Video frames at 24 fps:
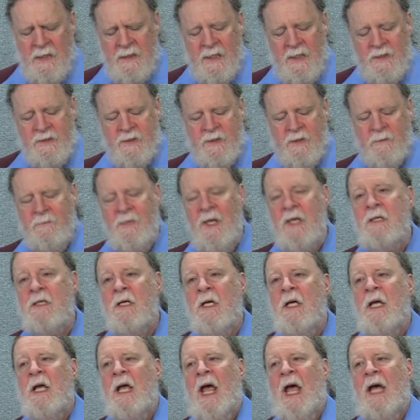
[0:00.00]
they submit
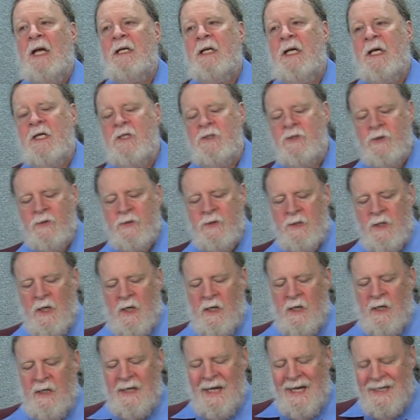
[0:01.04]
an, uh,
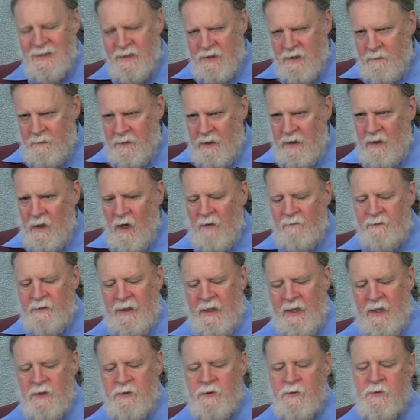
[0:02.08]
an estimate of the
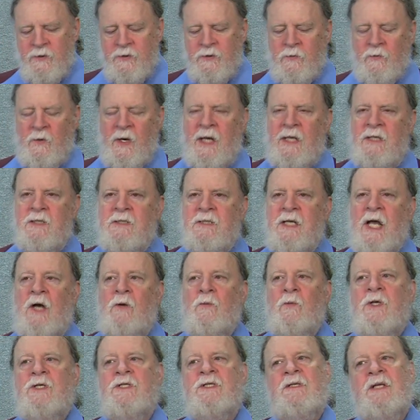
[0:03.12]
interest rates at
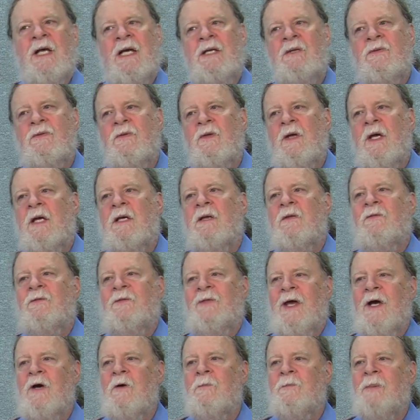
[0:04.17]
which they think
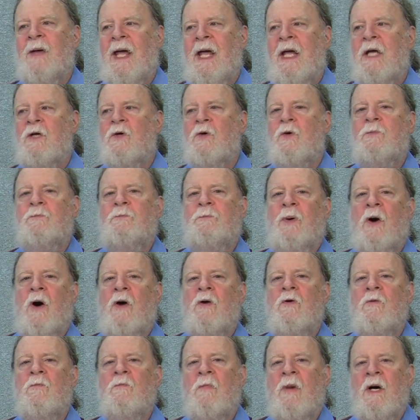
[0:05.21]
their bank could
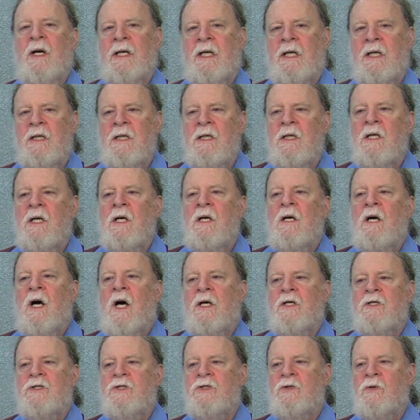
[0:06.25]
borrow money
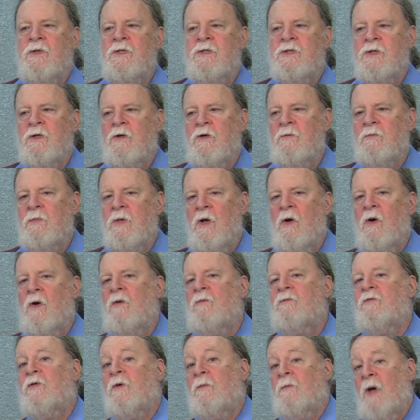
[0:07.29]
on a short term
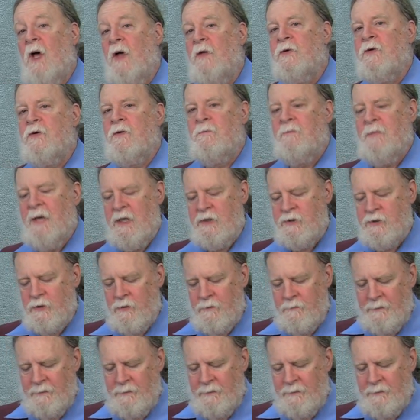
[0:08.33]
loan from other major